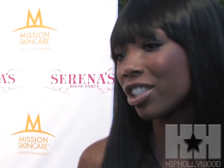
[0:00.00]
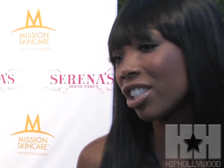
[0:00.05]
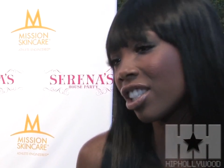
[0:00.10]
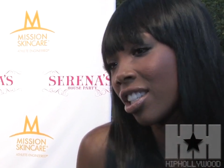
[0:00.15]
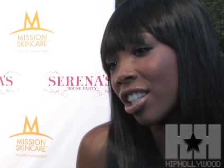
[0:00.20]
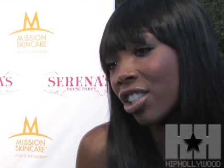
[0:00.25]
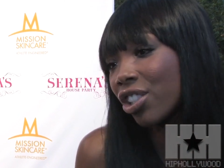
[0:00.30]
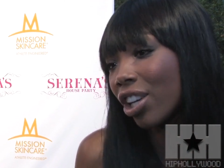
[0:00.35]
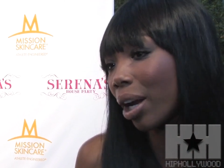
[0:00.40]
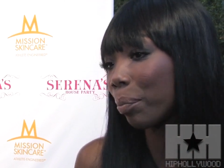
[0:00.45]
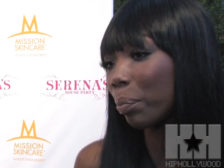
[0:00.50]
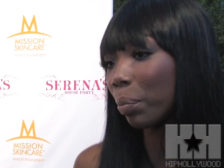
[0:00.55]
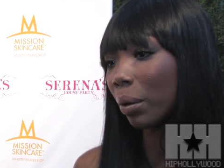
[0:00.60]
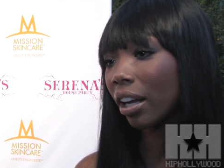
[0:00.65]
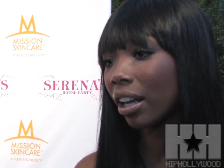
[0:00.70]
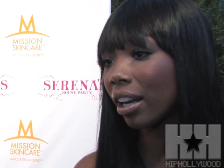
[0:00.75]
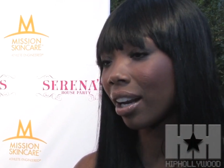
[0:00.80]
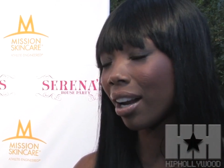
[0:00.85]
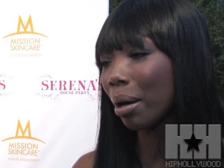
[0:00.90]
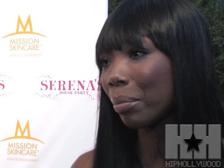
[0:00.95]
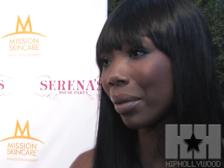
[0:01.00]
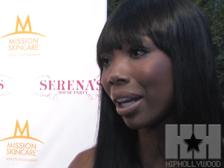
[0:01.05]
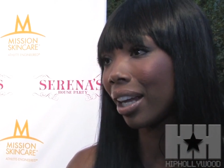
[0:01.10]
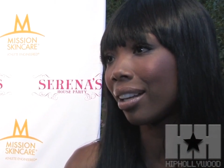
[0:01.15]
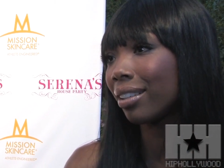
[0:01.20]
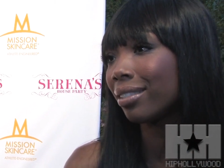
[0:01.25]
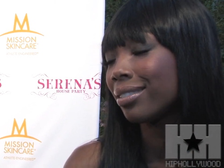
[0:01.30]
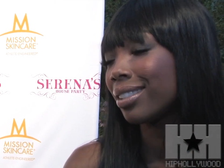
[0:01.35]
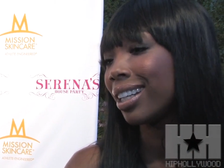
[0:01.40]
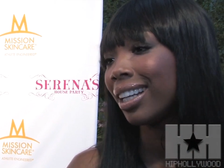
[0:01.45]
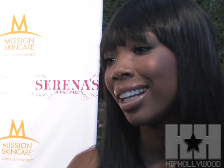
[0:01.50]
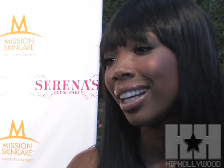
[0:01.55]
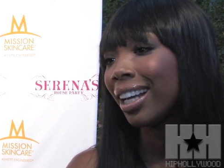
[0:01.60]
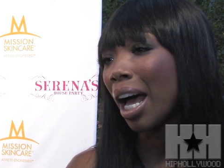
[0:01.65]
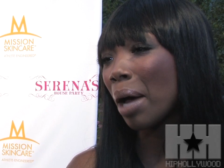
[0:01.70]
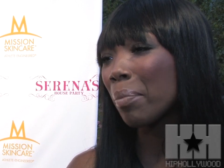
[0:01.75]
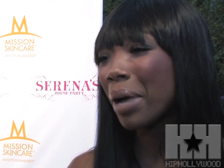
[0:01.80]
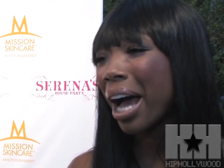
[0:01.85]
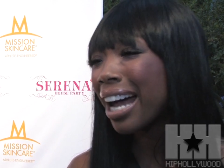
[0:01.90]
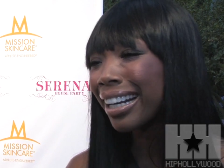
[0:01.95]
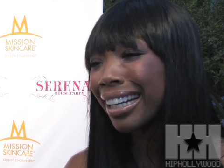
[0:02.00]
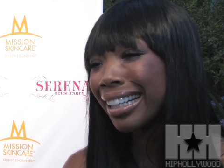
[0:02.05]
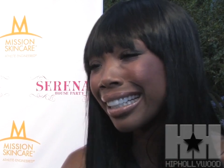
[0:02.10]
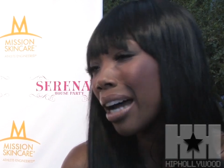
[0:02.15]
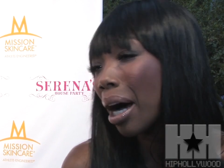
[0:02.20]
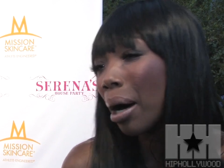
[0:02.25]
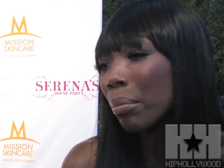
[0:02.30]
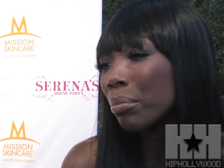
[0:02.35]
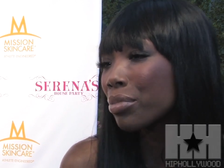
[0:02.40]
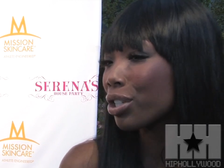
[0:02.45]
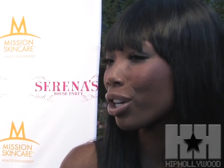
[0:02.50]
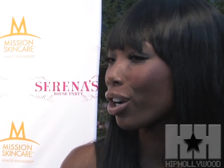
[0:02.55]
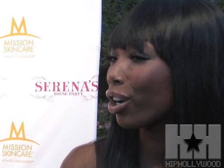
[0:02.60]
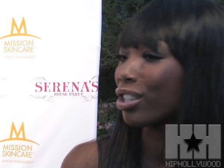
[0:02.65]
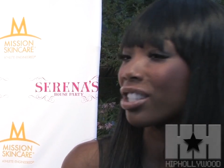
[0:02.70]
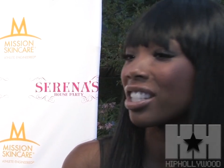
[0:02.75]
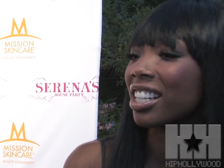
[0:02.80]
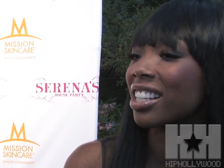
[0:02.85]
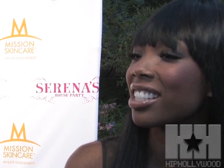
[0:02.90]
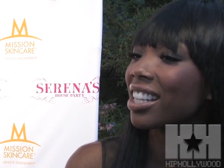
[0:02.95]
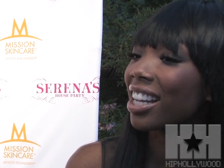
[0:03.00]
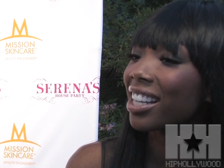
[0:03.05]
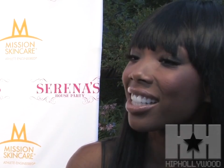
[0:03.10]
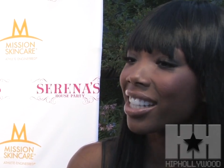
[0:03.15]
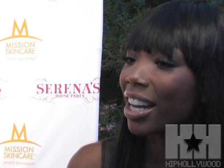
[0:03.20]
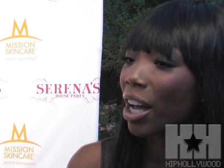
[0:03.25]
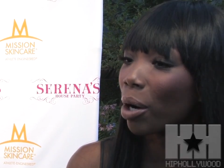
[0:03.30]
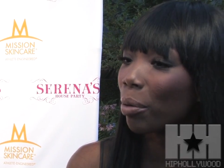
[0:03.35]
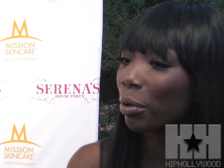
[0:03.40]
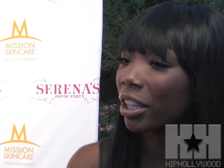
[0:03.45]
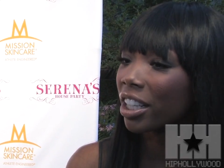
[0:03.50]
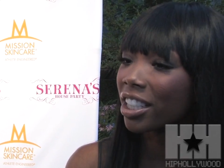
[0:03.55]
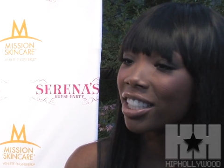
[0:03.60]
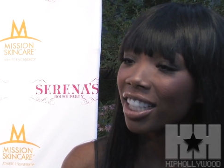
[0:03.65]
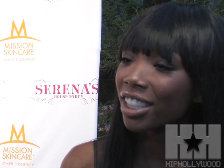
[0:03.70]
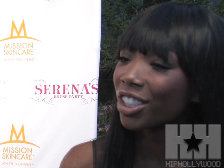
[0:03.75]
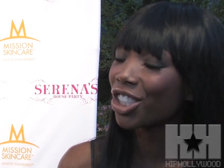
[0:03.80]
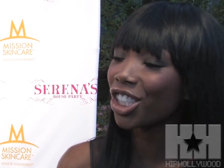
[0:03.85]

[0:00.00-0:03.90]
She's a champion, and I mean, I'm kind of numb to her success now because